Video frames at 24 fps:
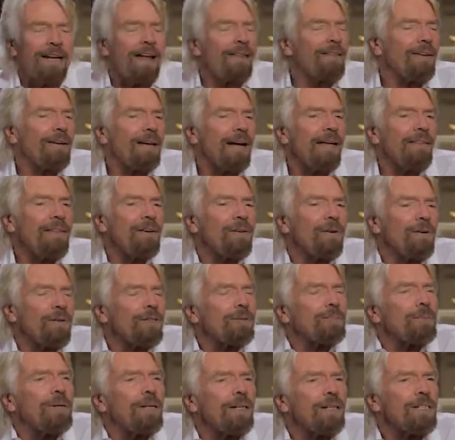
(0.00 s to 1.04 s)
and other
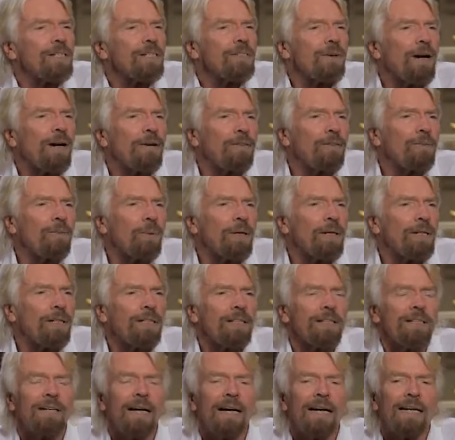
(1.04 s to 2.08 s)
entrepreneurs around the
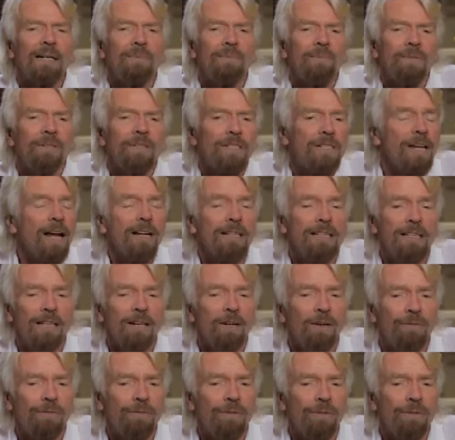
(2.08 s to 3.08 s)
world, starting off